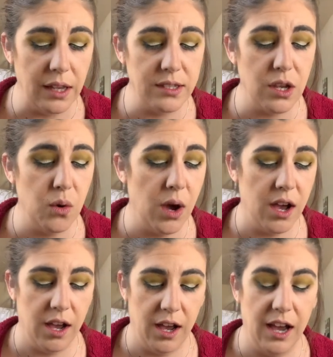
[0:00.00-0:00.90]
So
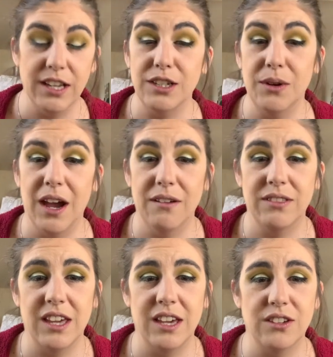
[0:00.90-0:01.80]
I do have
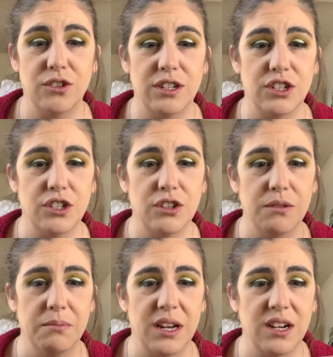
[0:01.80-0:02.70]
the traditional
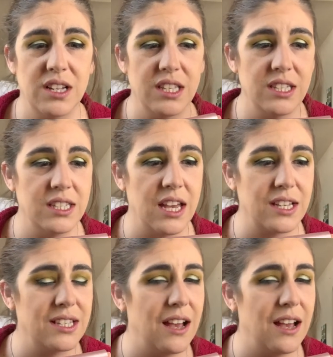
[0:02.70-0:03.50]
Better Than Sex